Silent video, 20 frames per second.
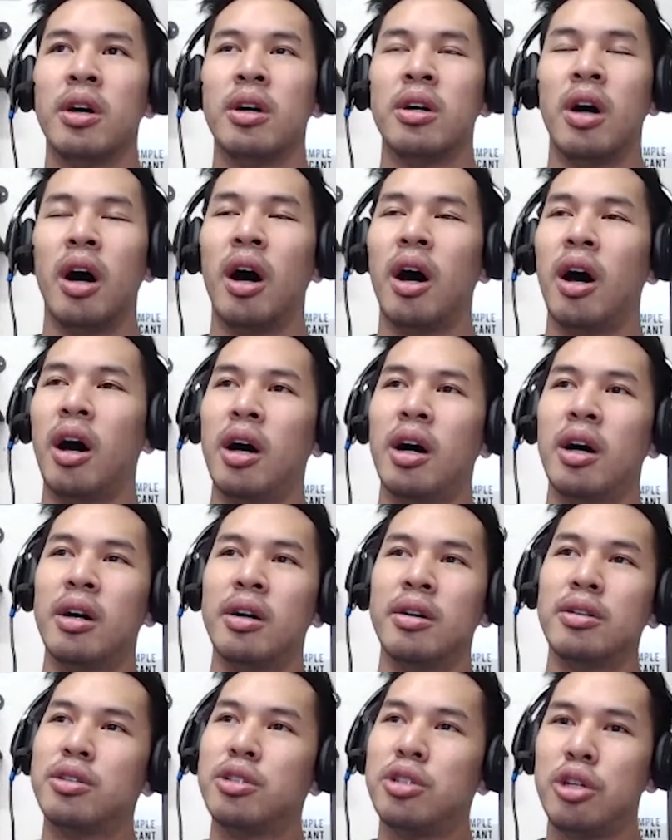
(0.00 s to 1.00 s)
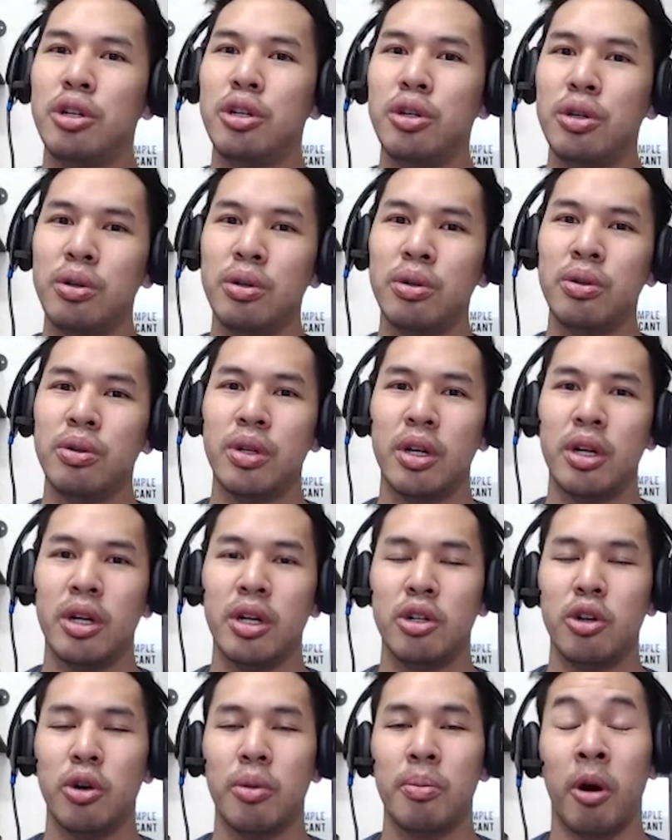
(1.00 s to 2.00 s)
Uh, two,
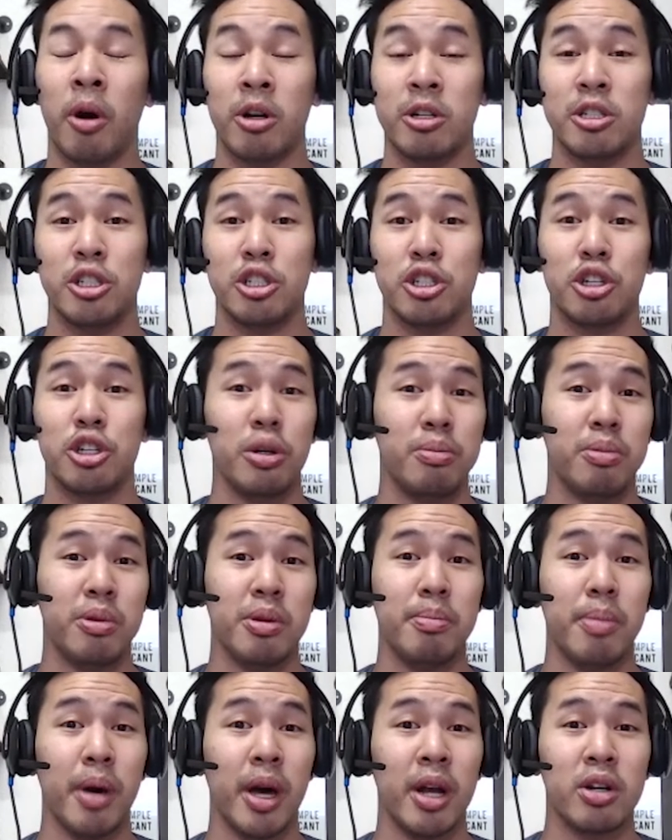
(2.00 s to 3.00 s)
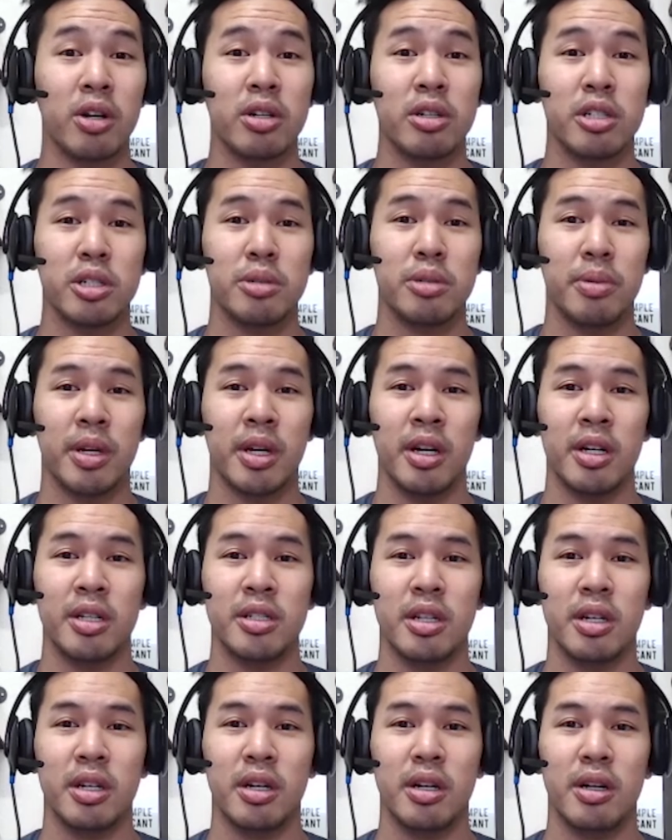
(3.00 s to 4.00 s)
your margins could be better just
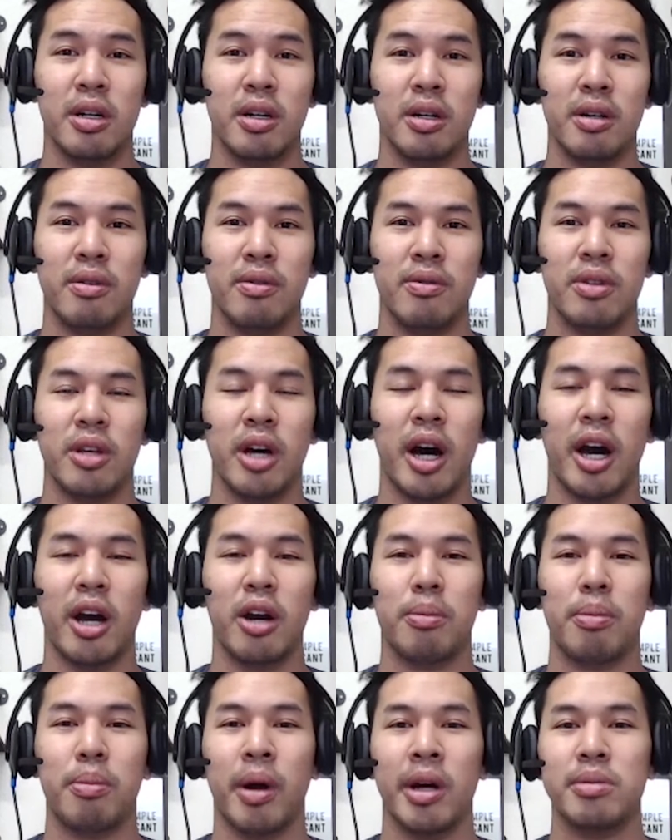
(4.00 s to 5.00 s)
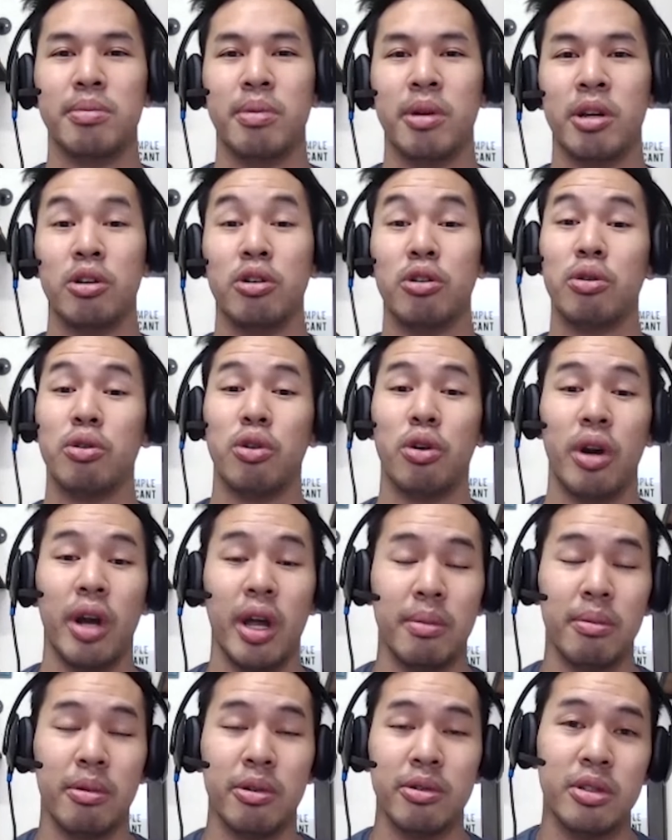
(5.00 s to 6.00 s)
because of the higher price point you're
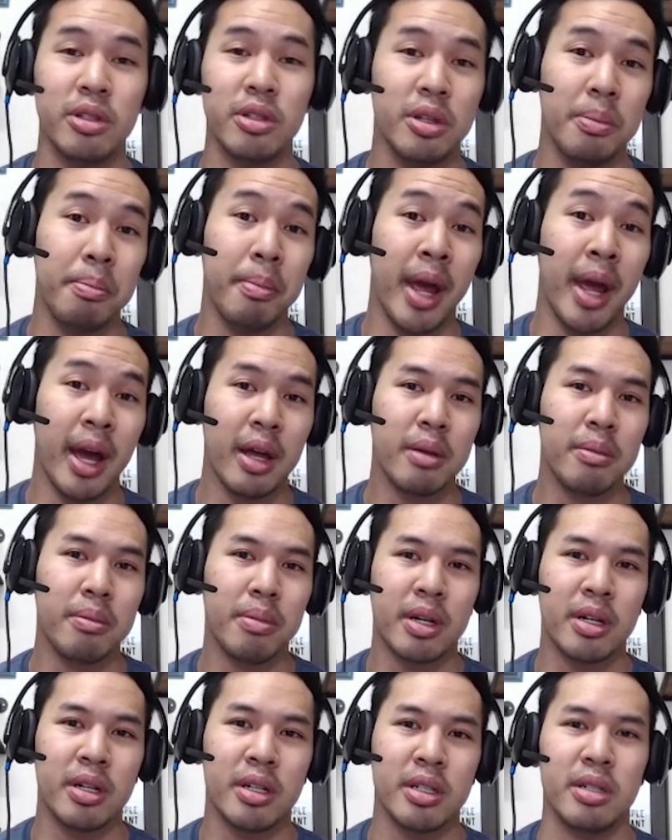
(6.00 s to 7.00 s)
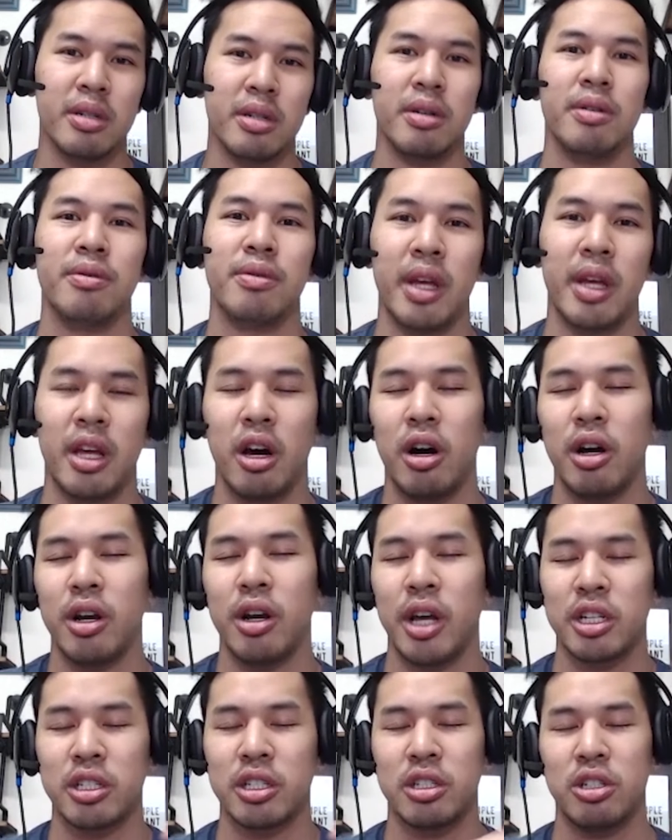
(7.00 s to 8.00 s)
able to demand because of like all
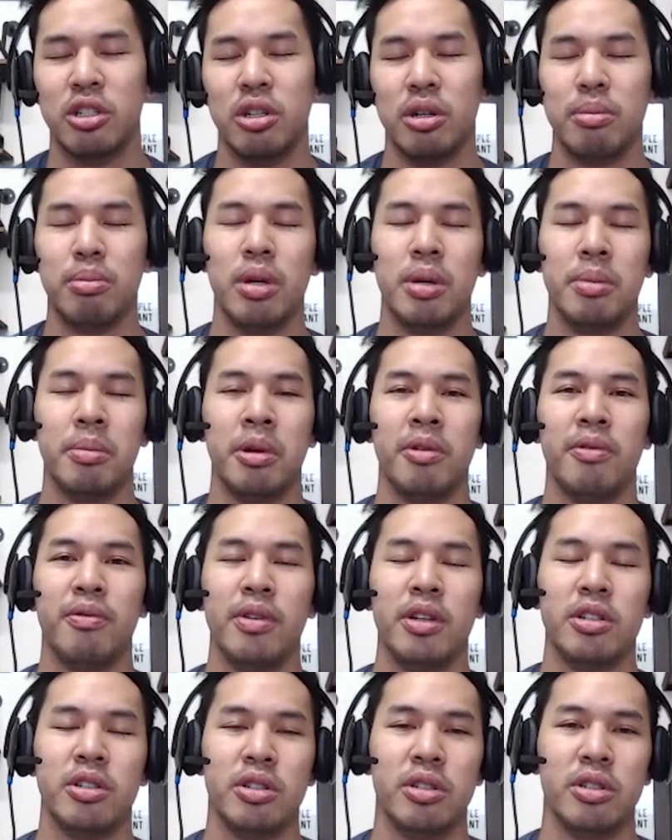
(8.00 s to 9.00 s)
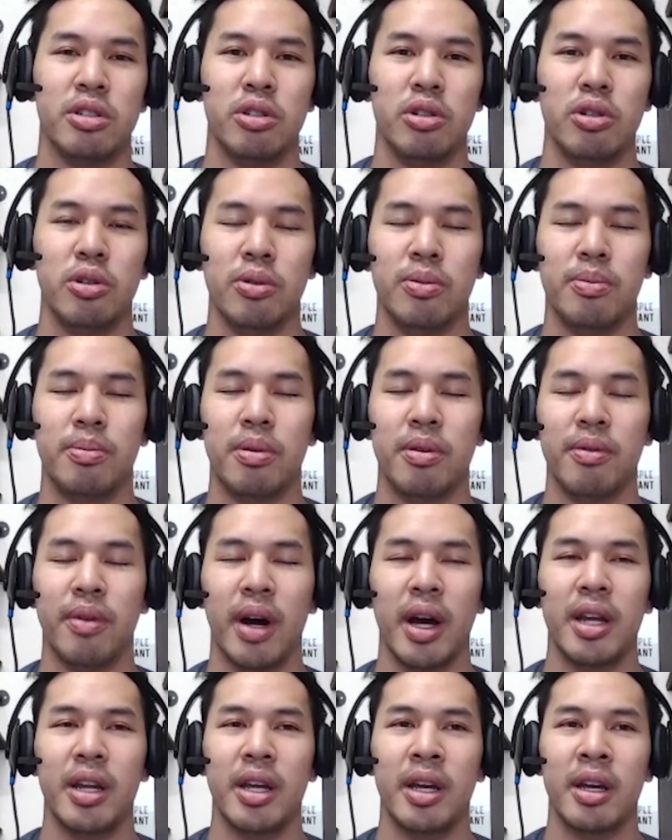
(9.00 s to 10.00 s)
the extra premium features you're
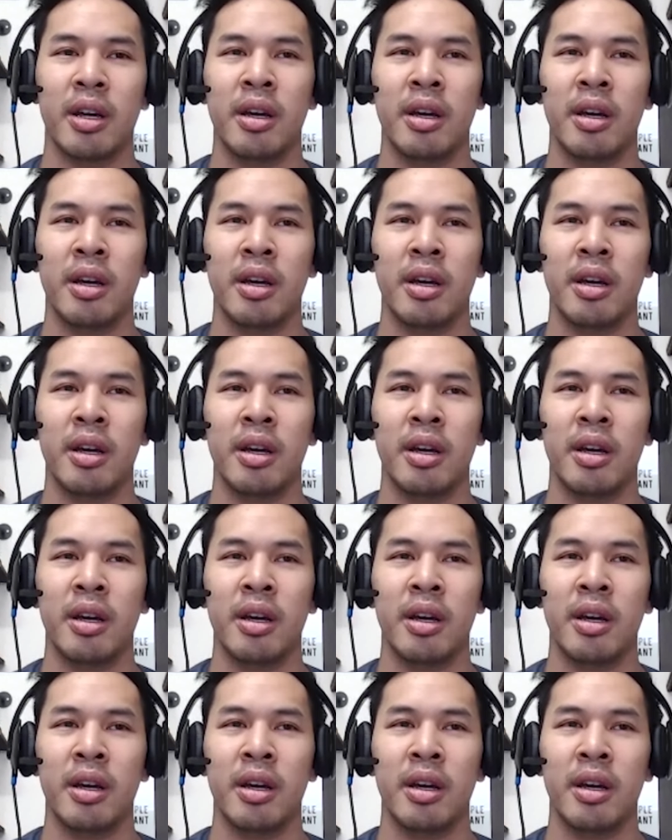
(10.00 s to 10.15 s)
providing.